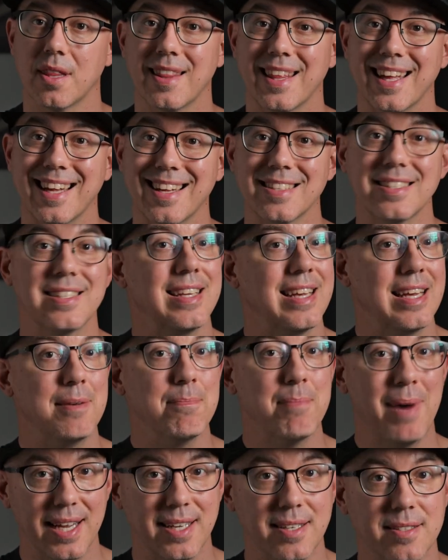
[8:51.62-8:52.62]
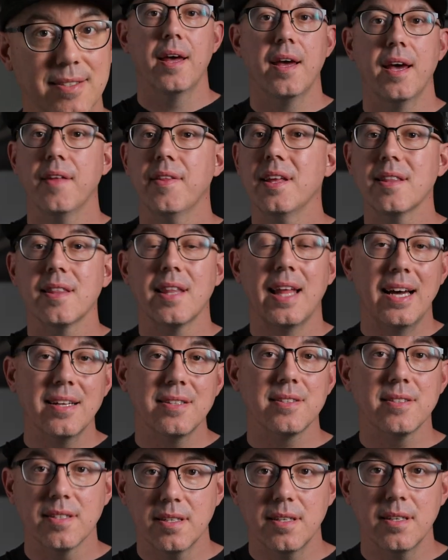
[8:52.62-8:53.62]
things in mind. And then
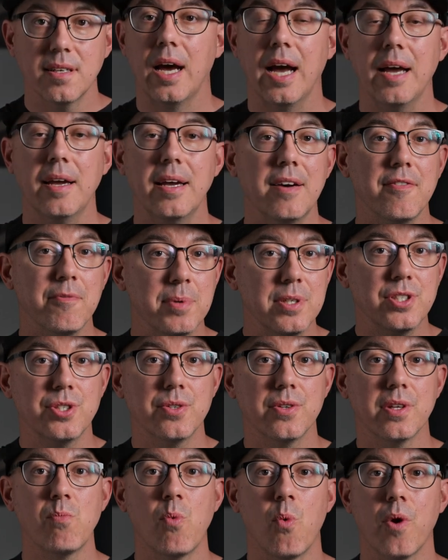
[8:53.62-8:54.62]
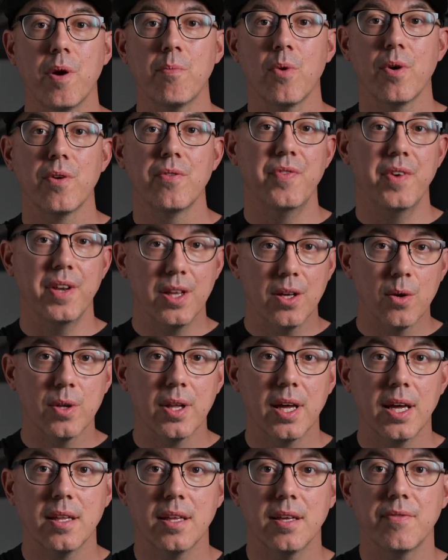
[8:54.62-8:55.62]
lastly, I have been shooting more and more video
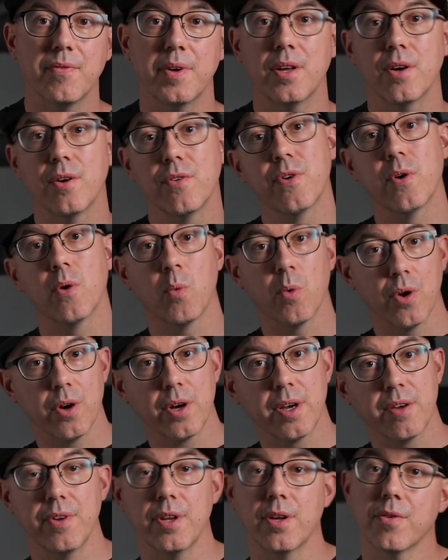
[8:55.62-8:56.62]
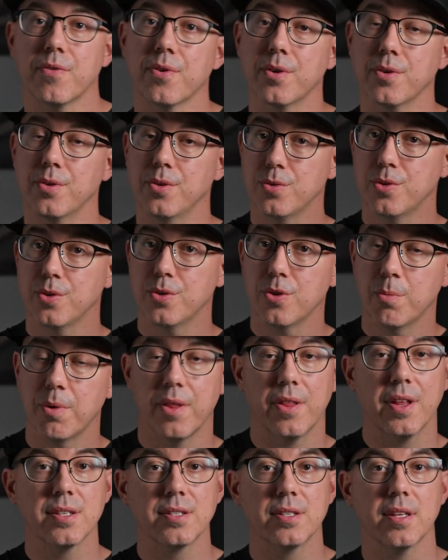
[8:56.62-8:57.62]
lately, video for work, video for YouTube
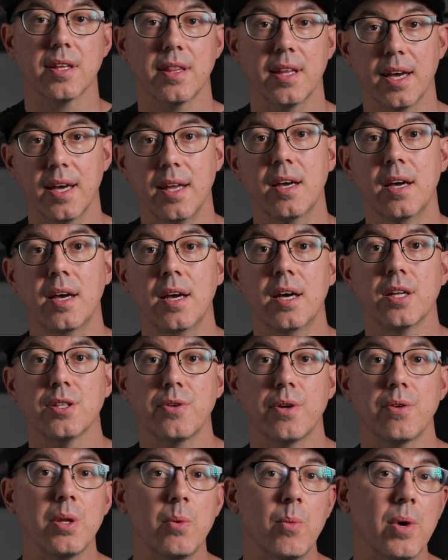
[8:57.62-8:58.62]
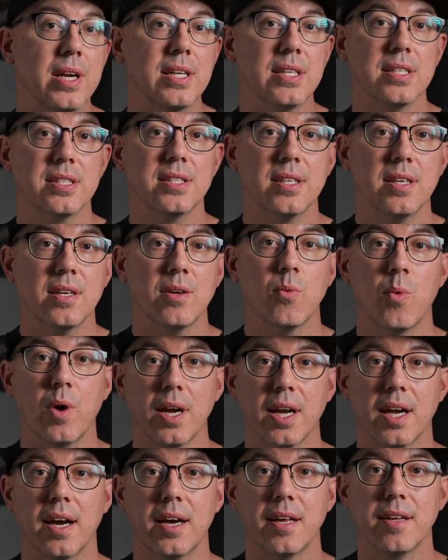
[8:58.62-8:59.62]
and things like that. So I really wanted to see
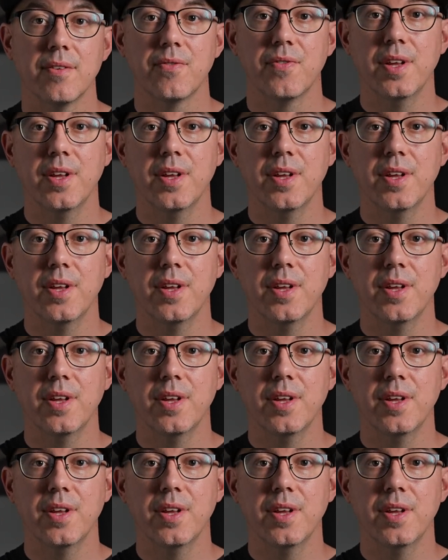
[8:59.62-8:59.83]
what kind of